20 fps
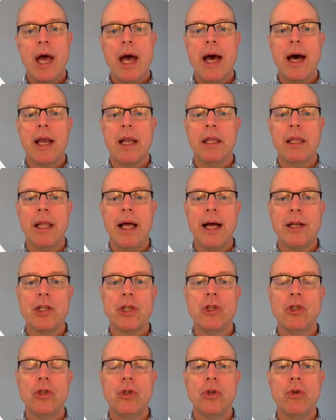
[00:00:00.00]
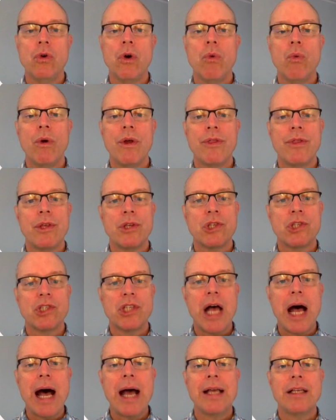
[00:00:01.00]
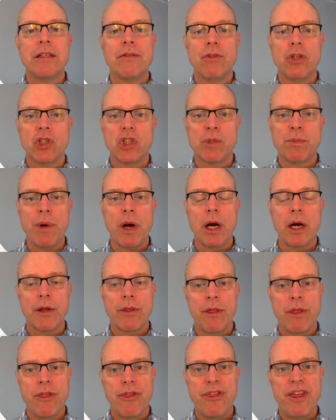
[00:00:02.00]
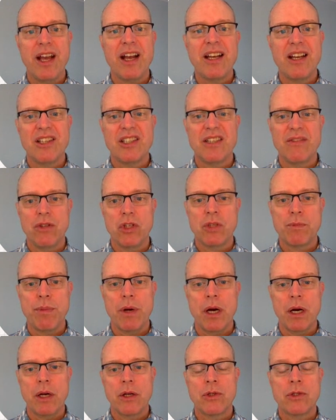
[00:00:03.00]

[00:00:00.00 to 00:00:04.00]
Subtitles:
had a lot to do with the size of the spark, the thickness of the spark.